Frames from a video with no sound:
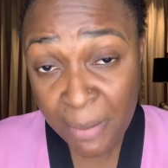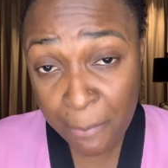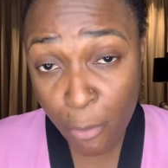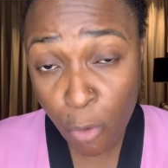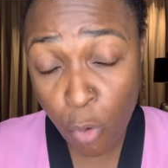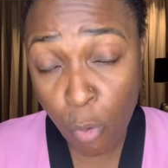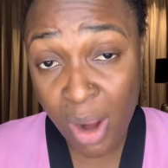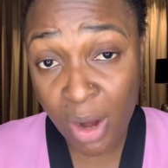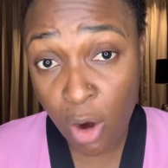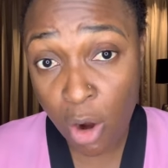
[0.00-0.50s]

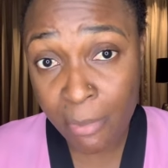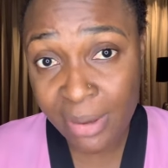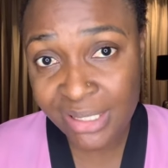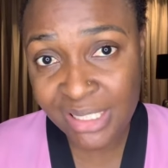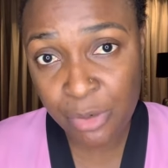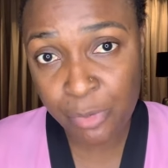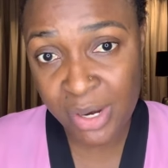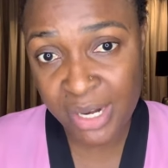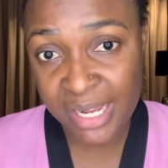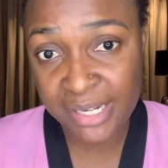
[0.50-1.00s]
People who were
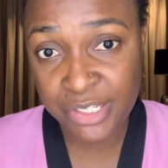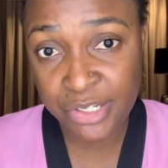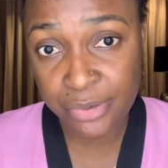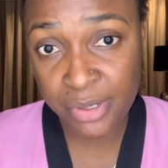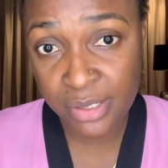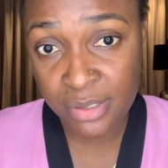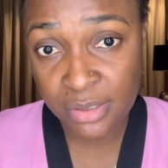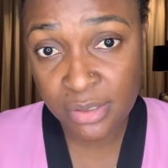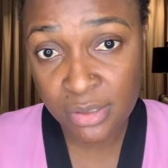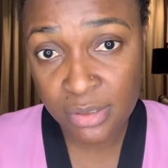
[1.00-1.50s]
commenting were
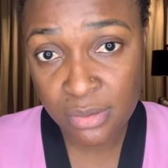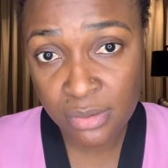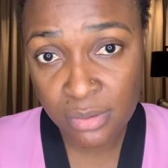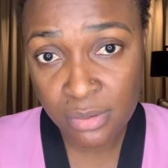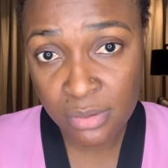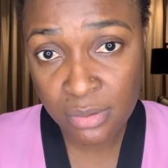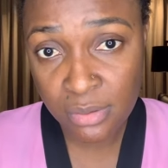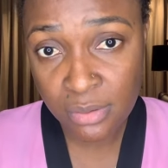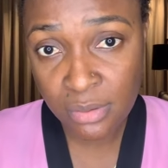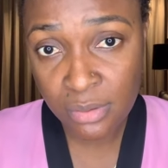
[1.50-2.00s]
Nigerians.
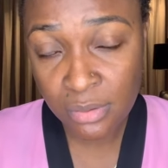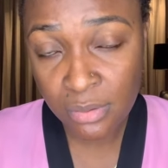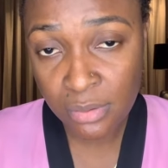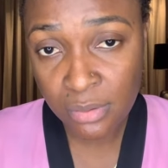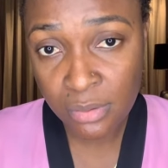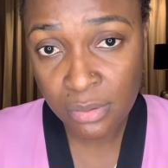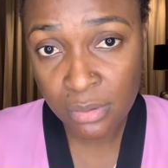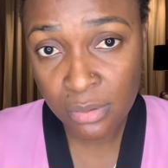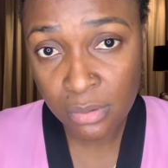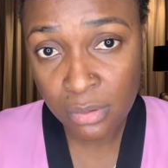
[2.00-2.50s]

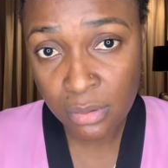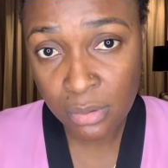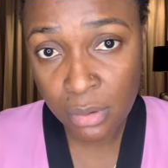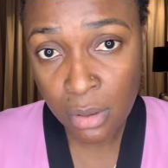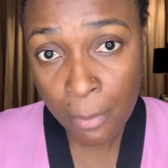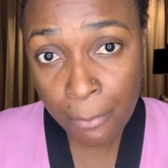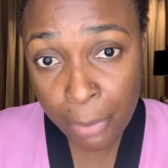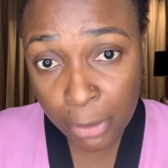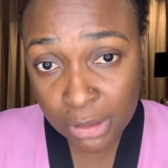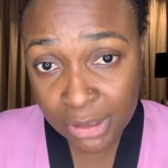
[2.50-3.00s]

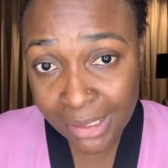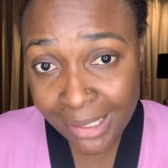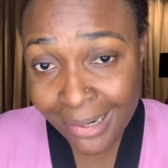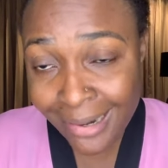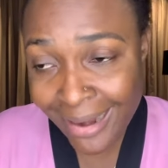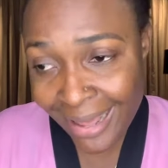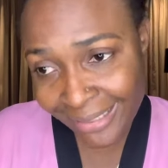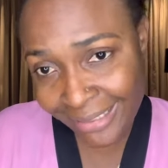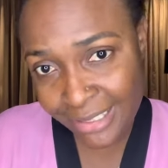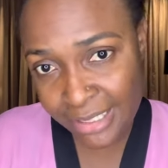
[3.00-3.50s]
But
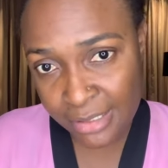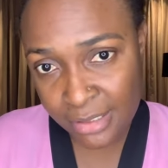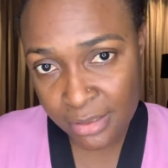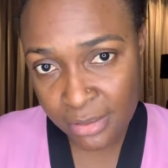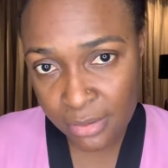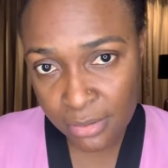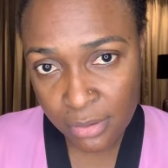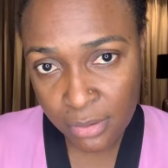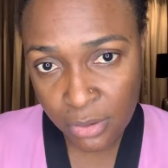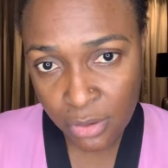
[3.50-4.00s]

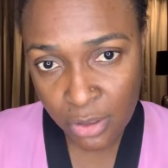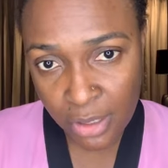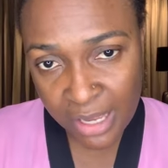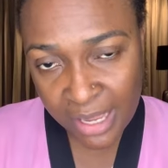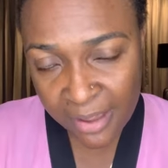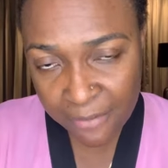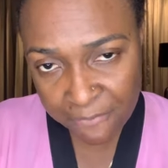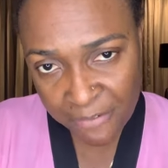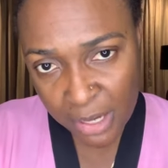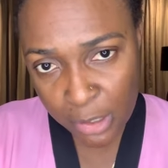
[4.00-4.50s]
let
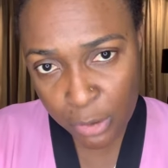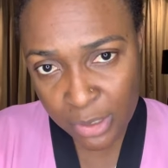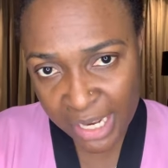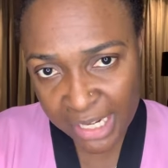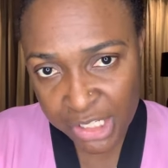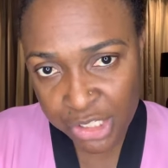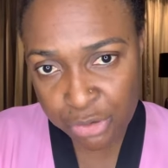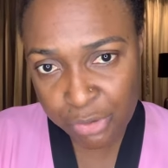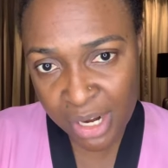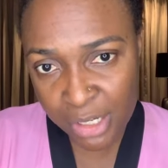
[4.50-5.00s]
a fellow
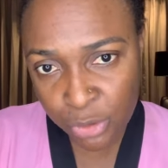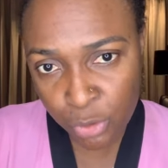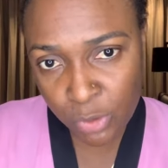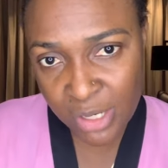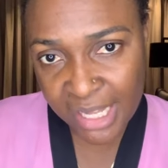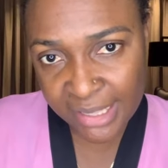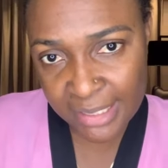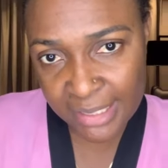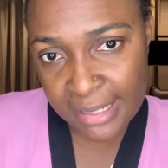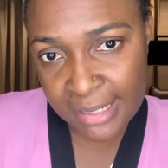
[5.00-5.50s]
Nigerian
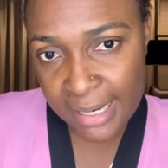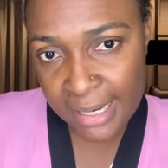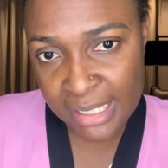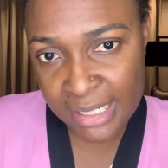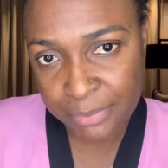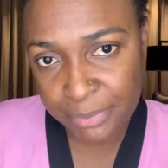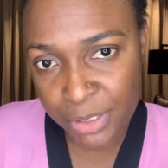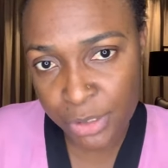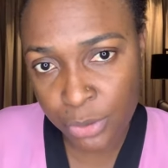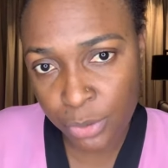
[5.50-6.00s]
do that thing that
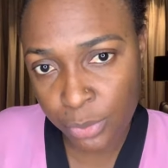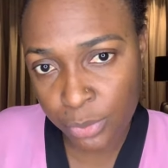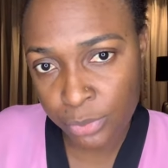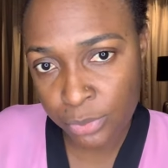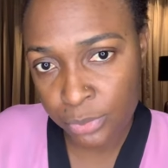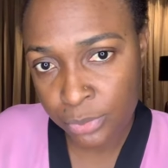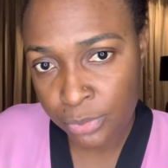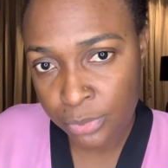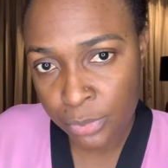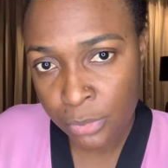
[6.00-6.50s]
Cardi B do.
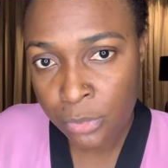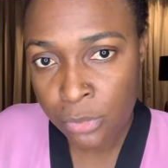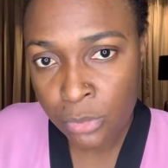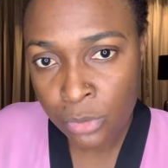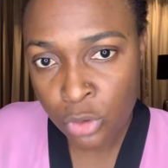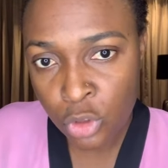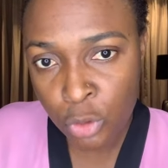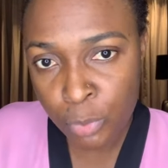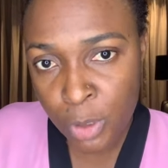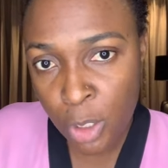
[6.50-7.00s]

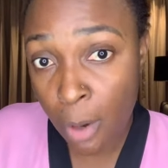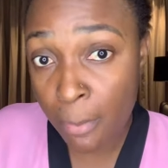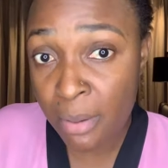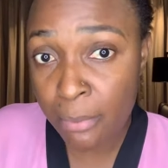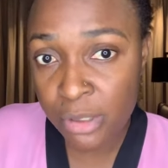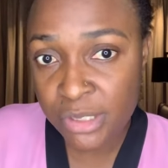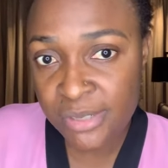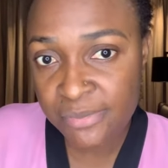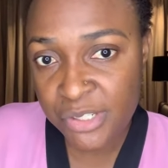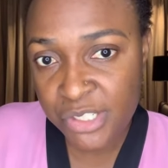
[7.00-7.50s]
You become
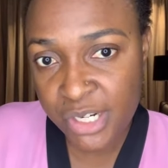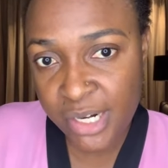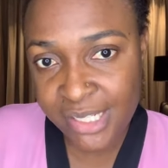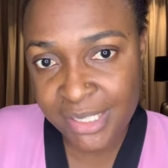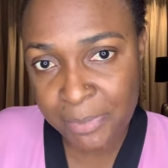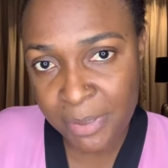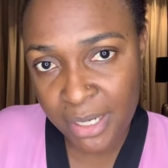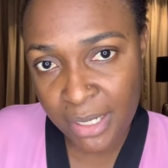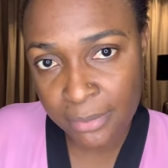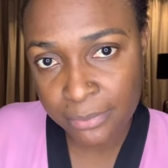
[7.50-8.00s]
a
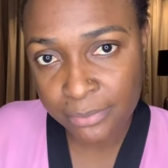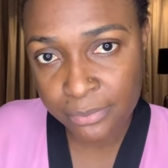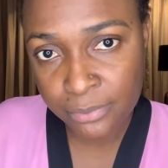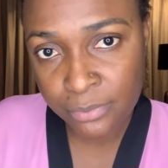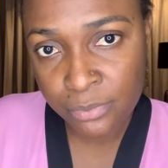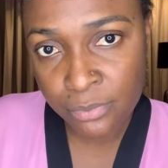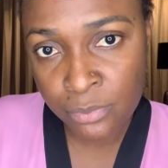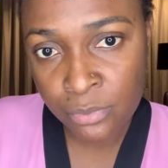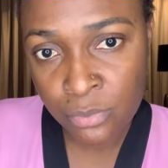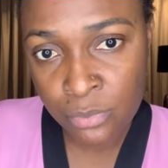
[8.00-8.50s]
motivational speaker.
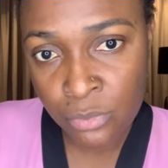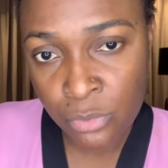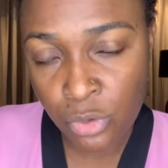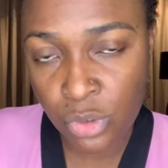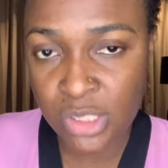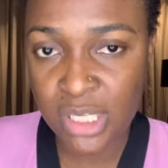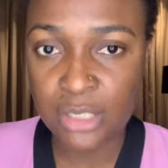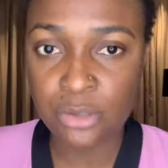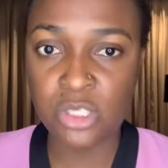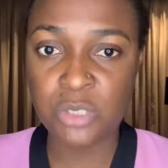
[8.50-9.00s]

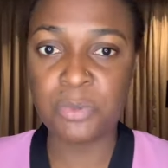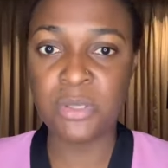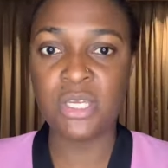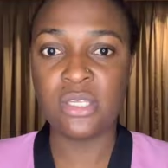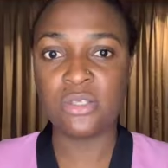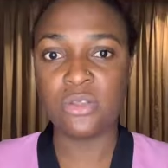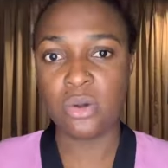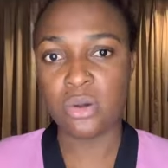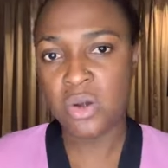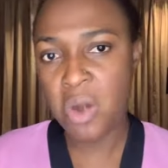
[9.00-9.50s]
You start to
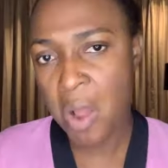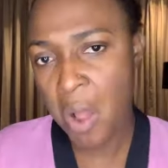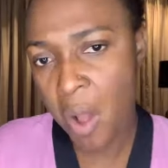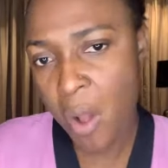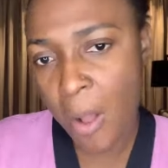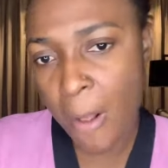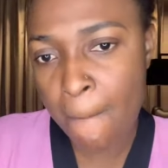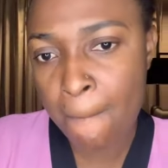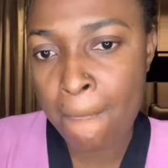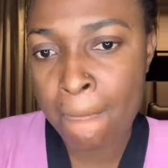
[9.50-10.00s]
speak in tongues.
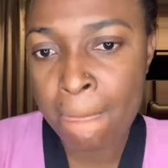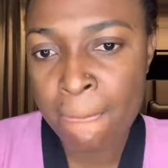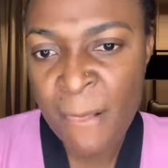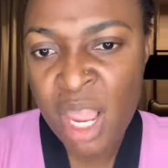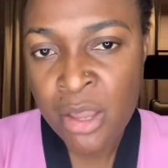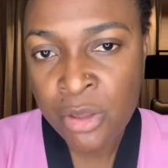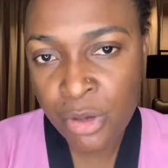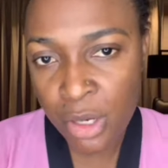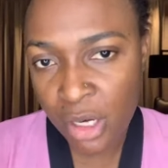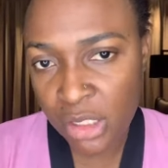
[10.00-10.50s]
No,
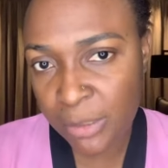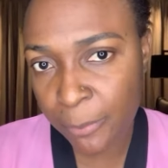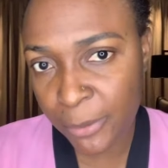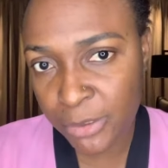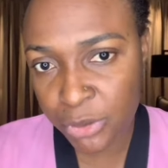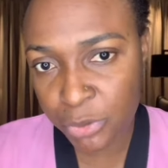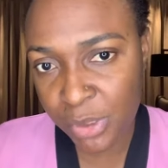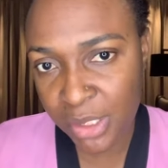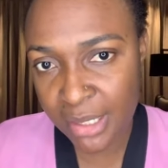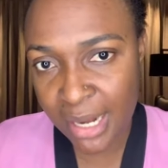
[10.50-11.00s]
you're not
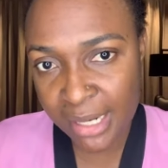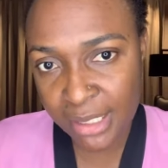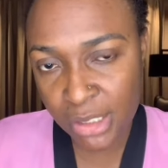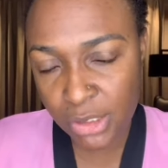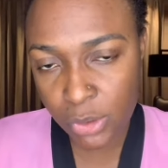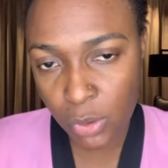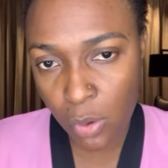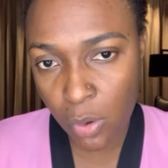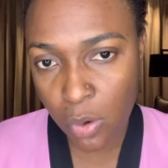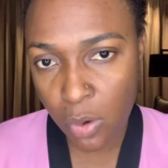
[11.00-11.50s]
supposed to do it like
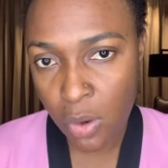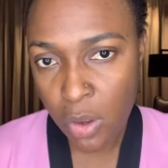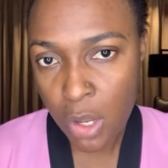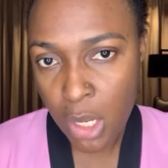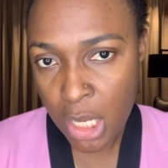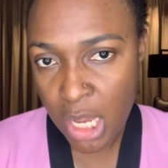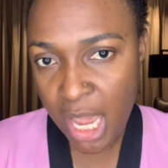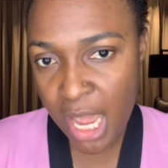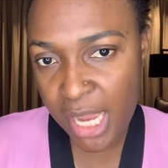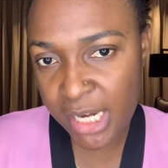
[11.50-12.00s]
this. Oh,
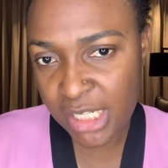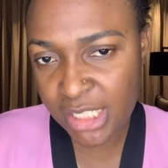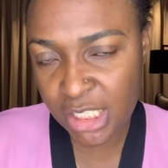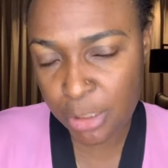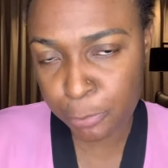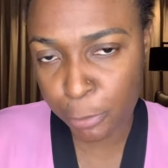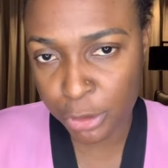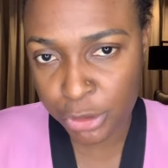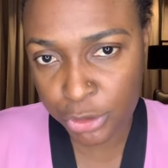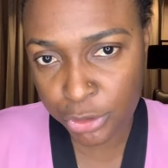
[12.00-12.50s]
yeah,
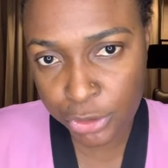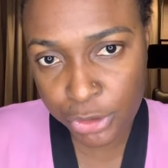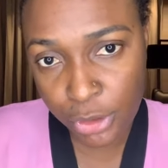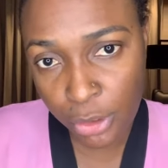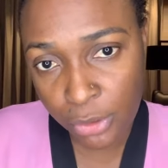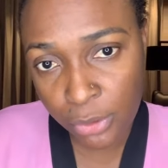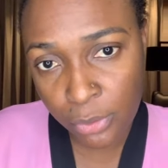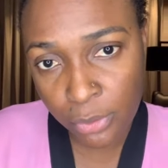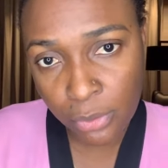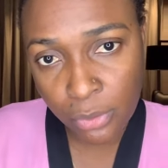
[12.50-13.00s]
this is
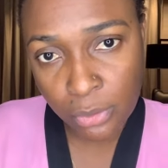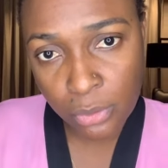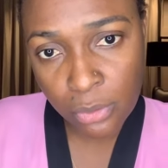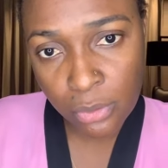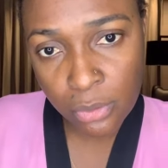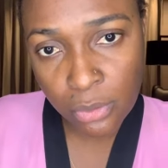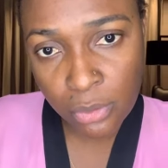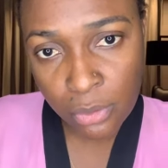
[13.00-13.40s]
prostitution. No?